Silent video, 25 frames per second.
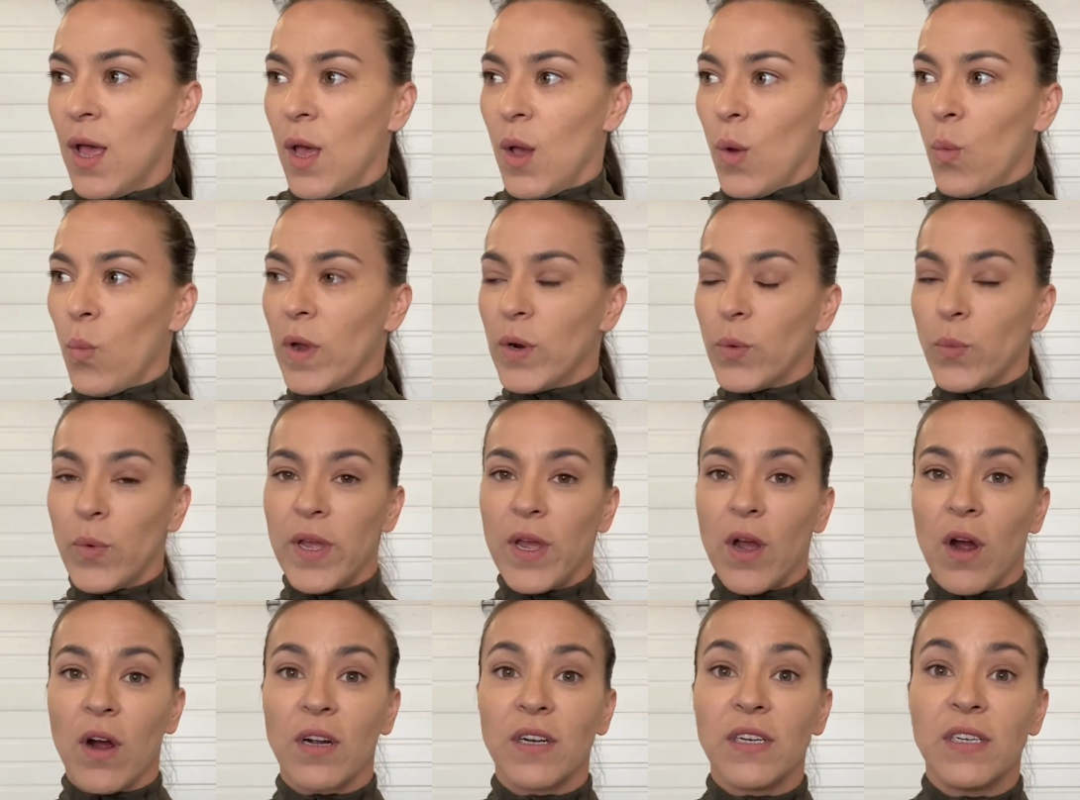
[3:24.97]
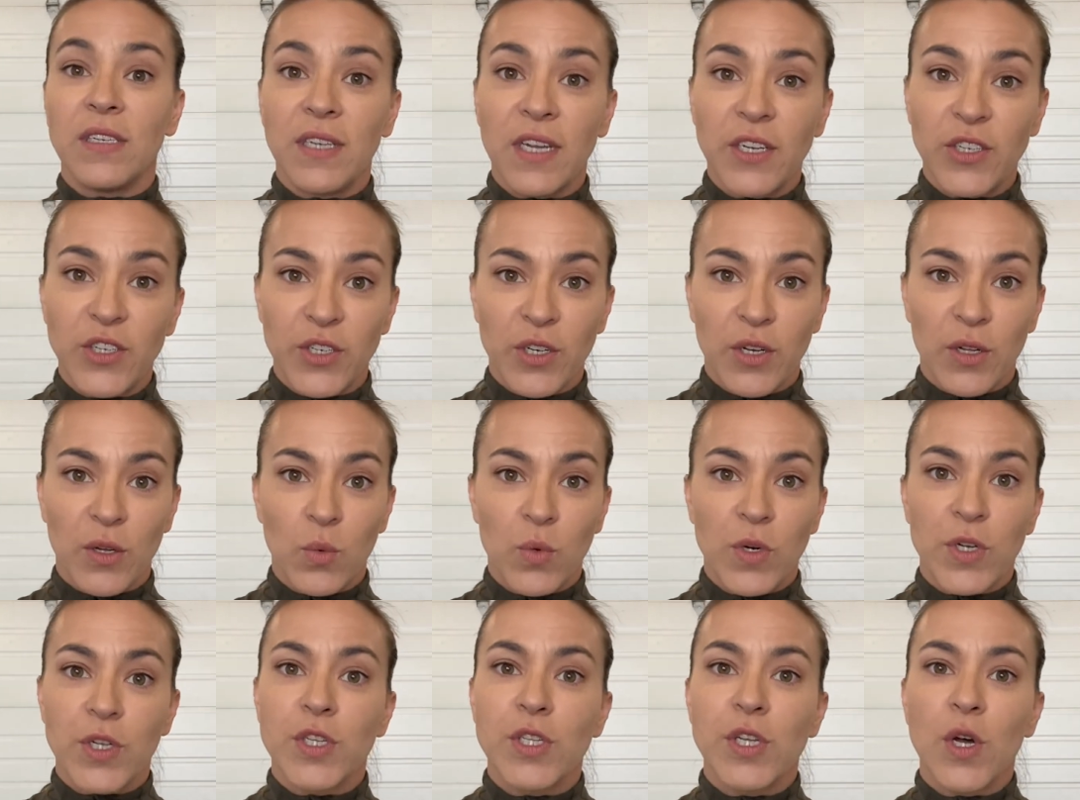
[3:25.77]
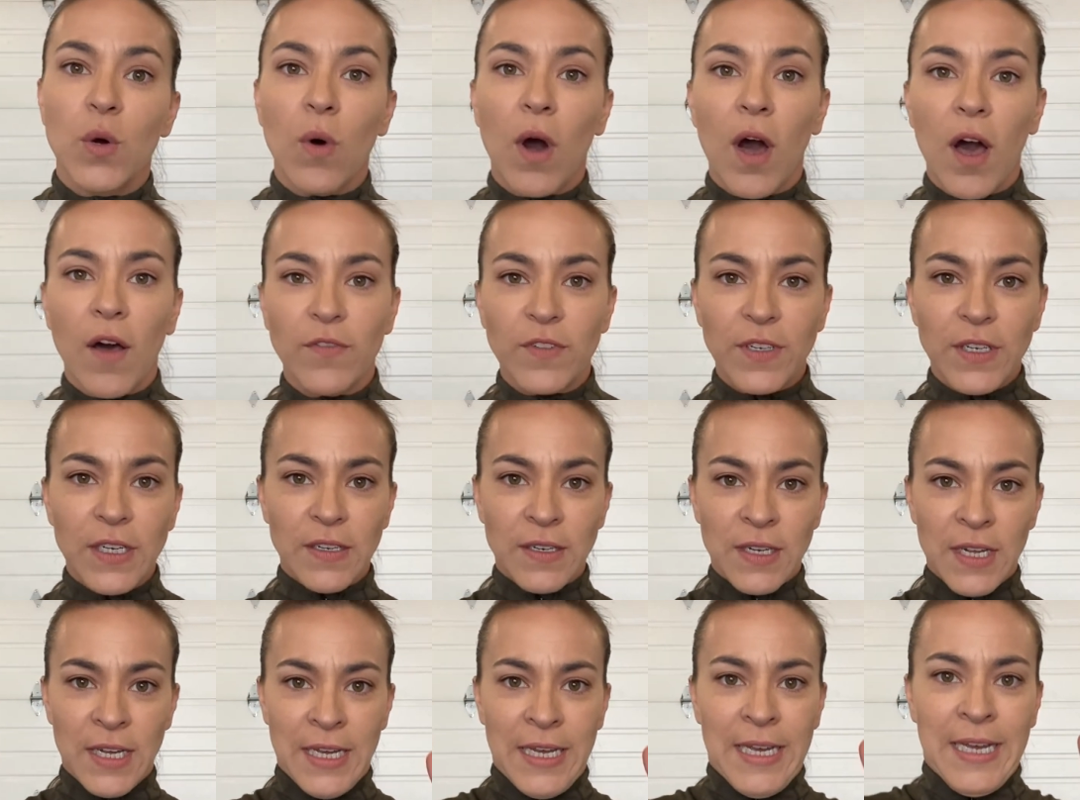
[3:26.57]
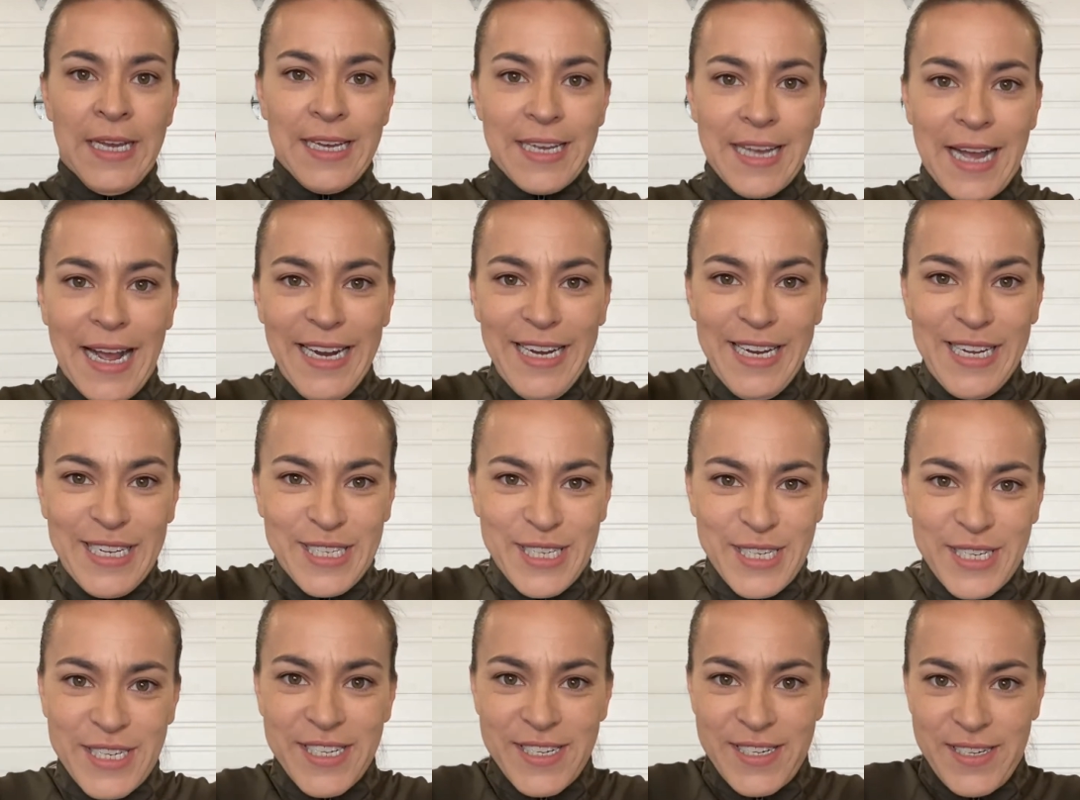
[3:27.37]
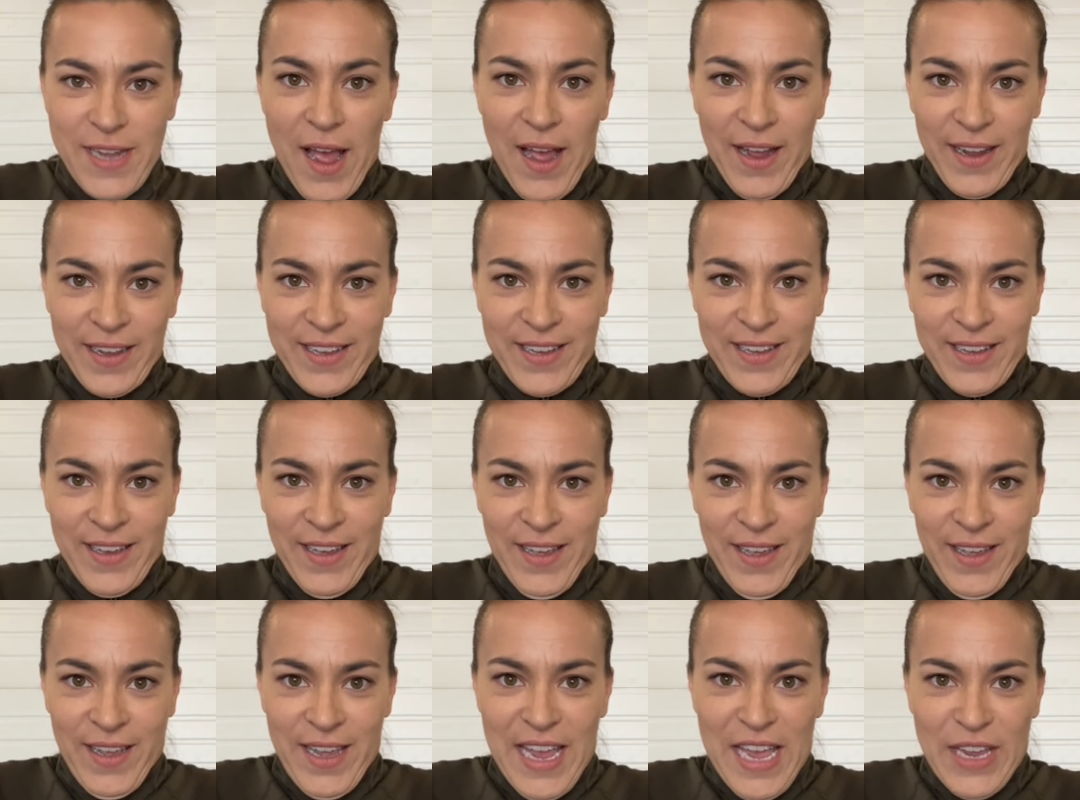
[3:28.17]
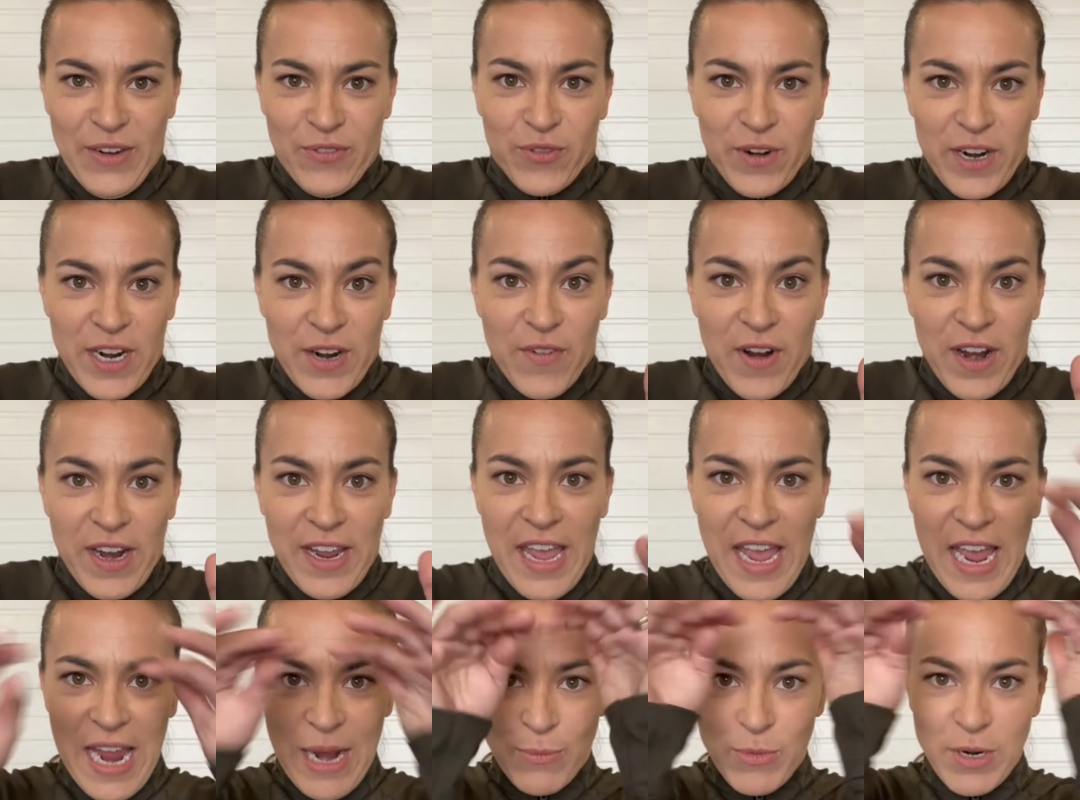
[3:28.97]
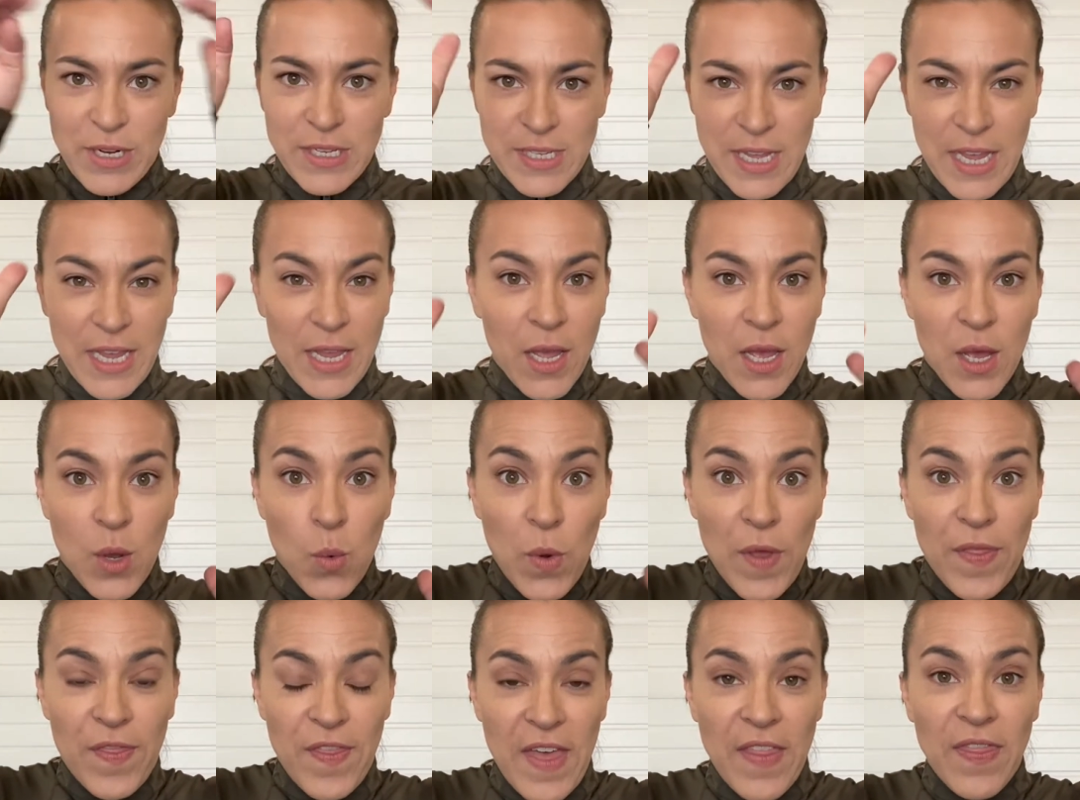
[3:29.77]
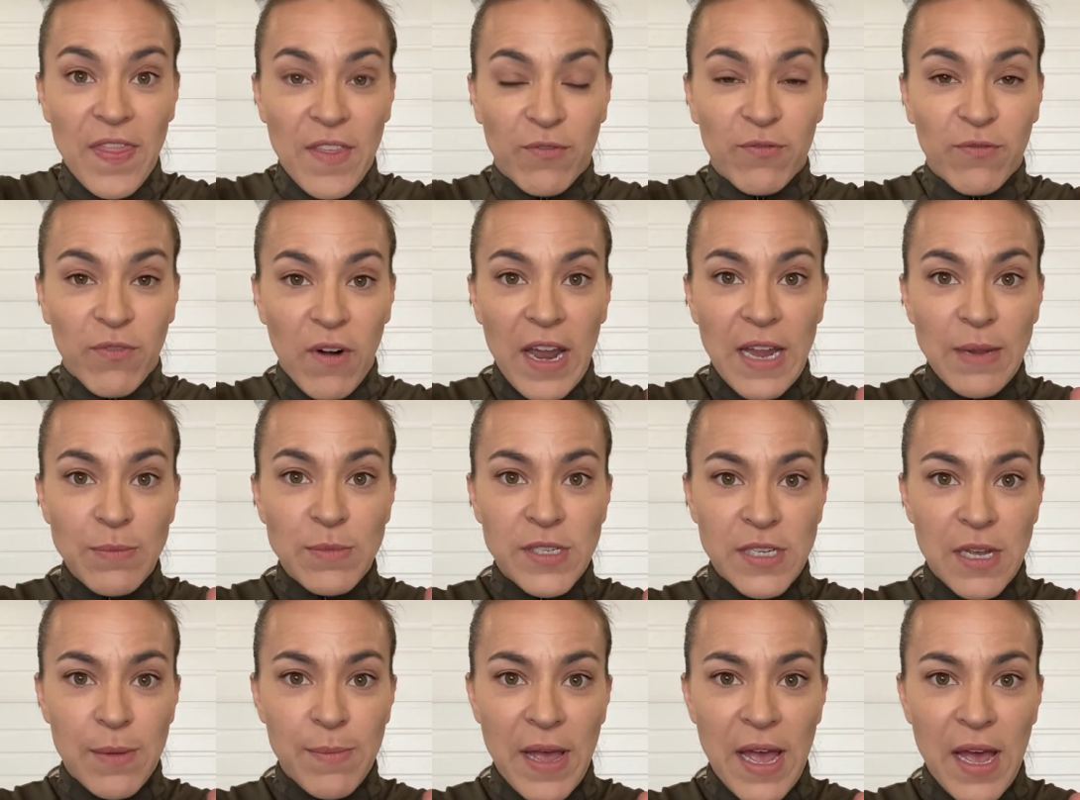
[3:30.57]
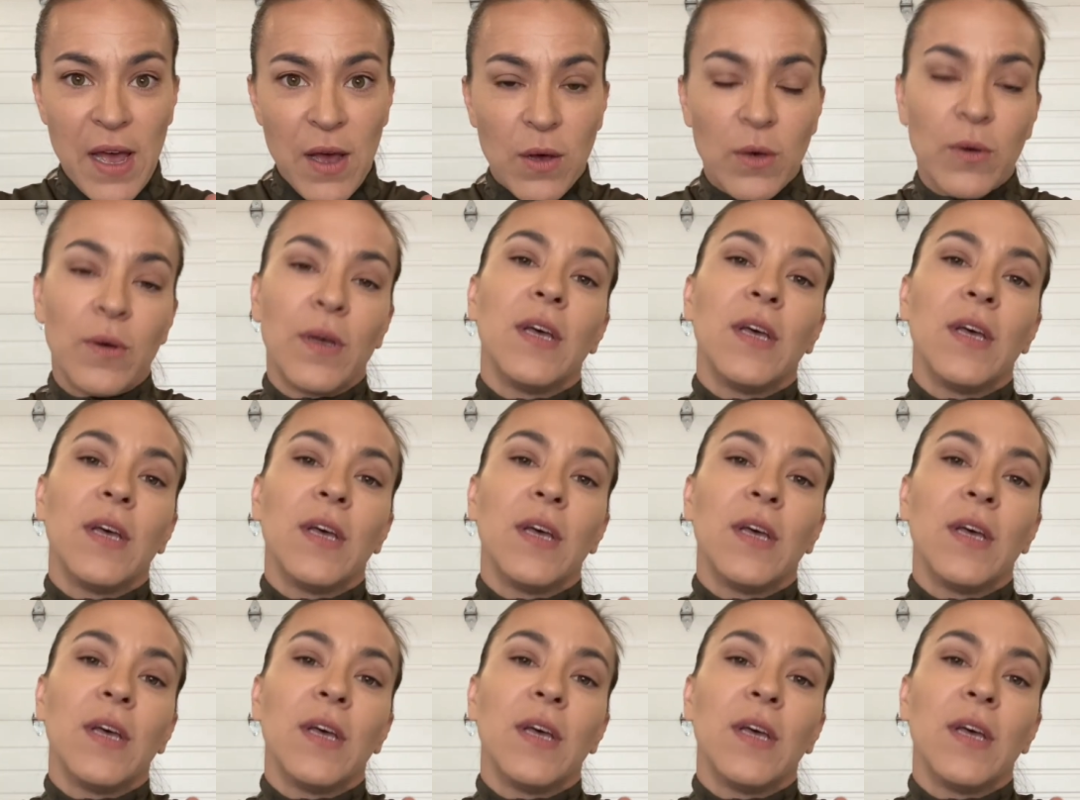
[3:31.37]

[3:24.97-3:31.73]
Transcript: When we are digital, we're so often kind of stuck in front of our cameras, like within the frame somehow.